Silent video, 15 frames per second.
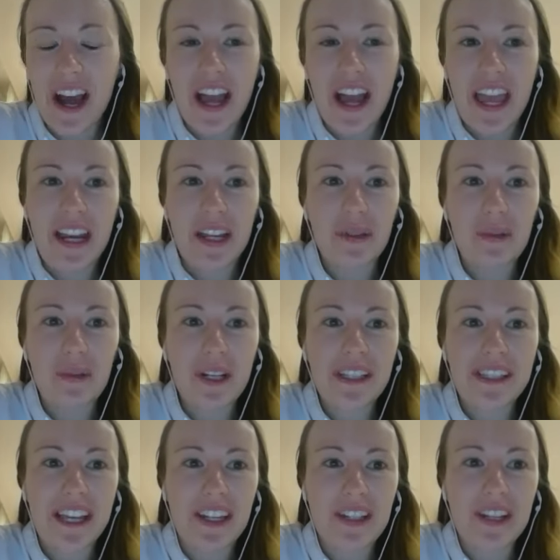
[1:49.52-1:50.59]
And it
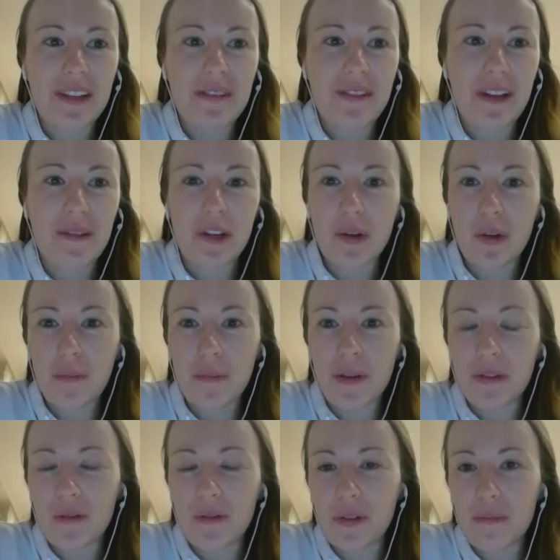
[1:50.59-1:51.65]
was actually very
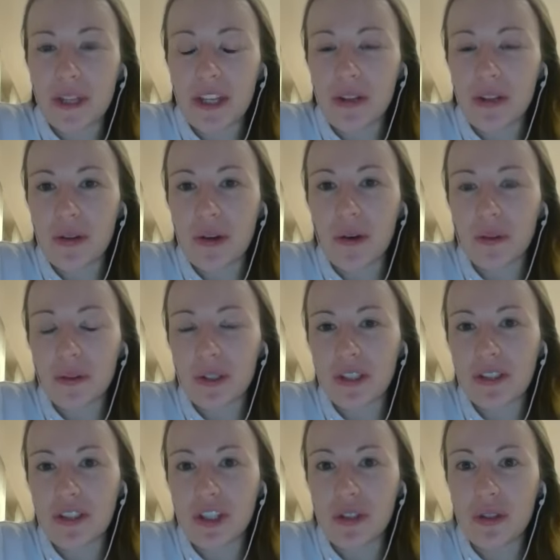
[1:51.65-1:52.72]
normal for me, you know, to
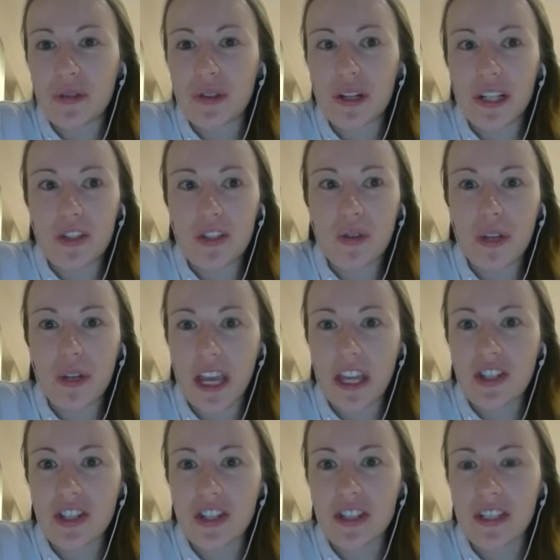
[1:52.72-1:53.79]
continue an
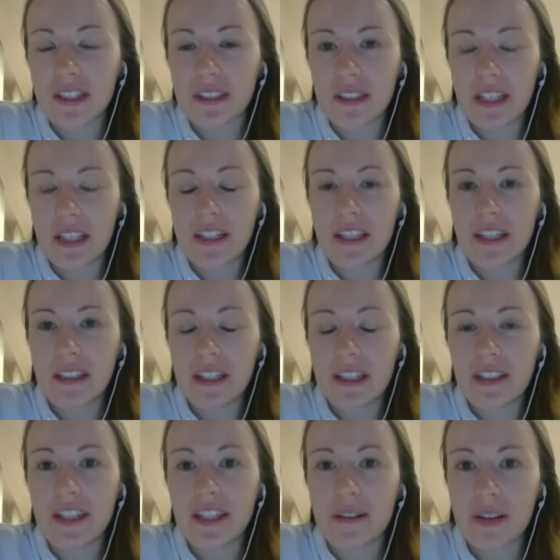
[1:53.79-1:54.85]
education in
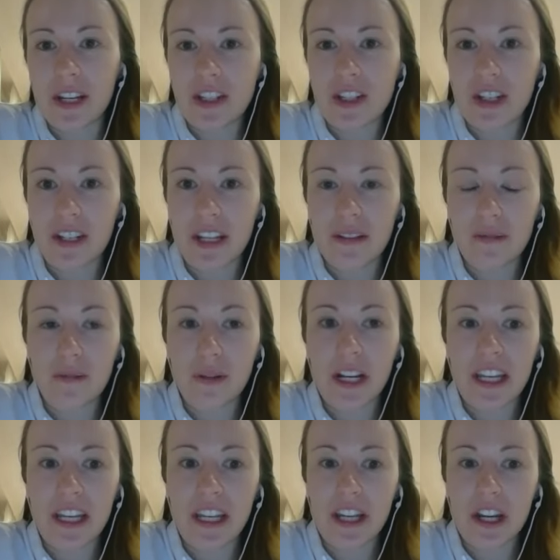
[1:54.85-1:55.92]
this direction. And
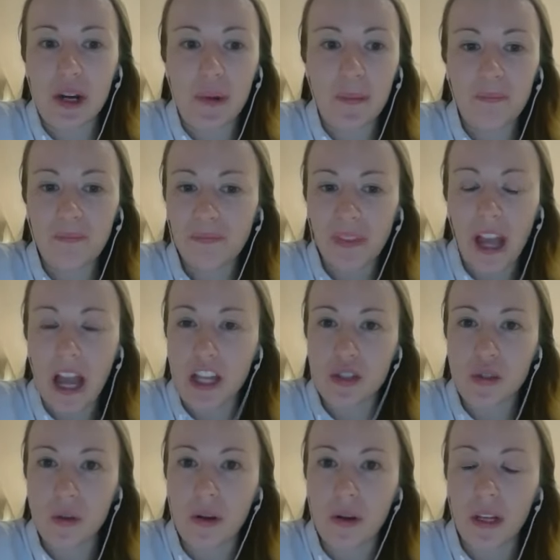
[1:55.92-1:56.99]
really, I
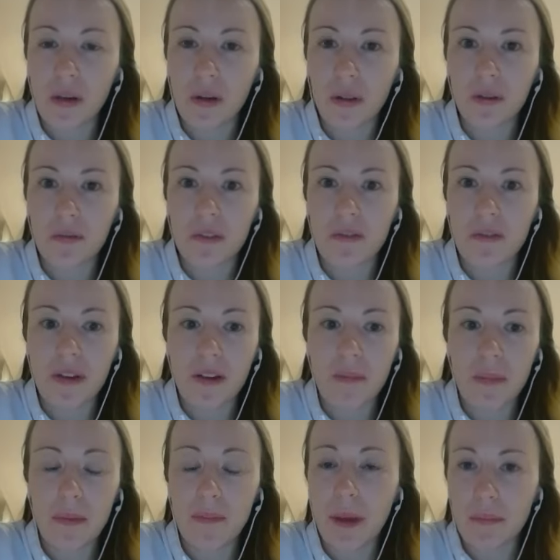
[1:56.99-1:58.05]
saw a lot of
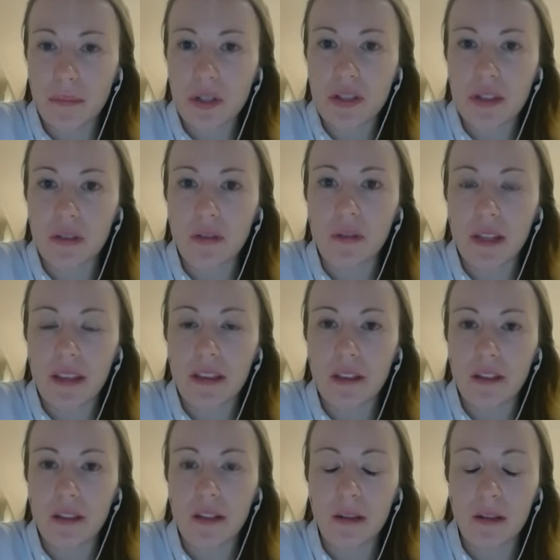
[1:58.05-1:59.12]
development, my personal and
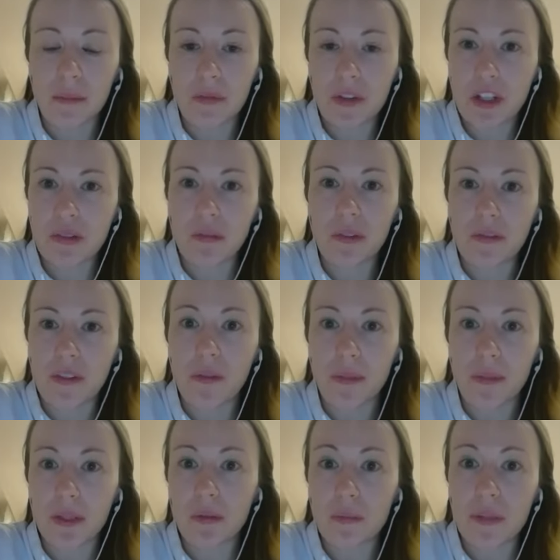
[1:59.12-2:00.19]
professional
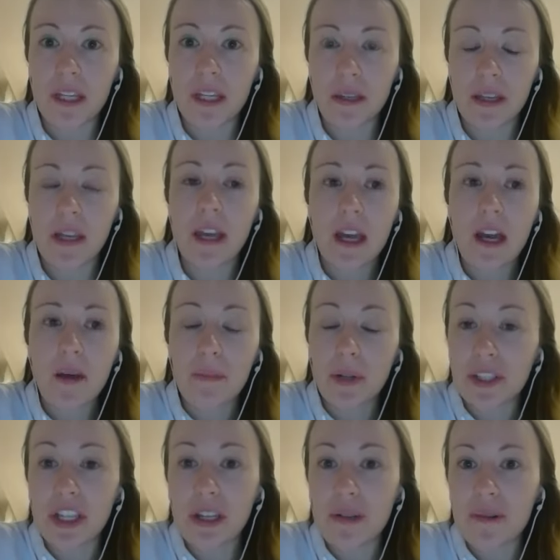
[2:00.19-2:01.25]
development, to be
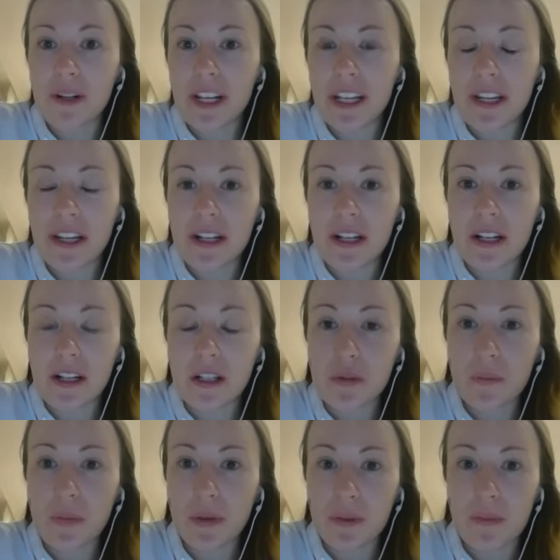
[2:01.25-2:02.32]
particularly in
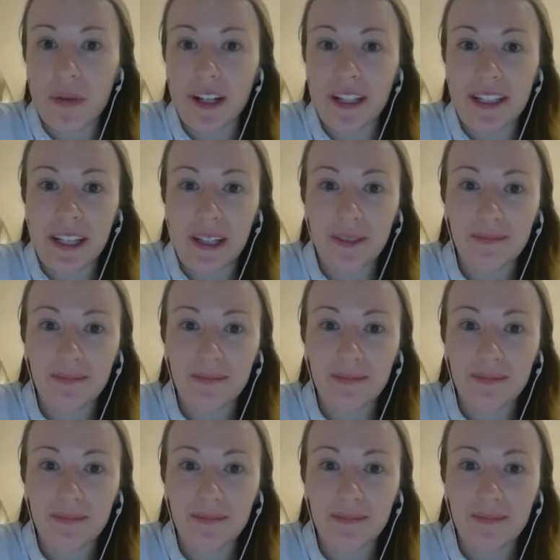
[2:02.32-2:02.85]
sport marketing.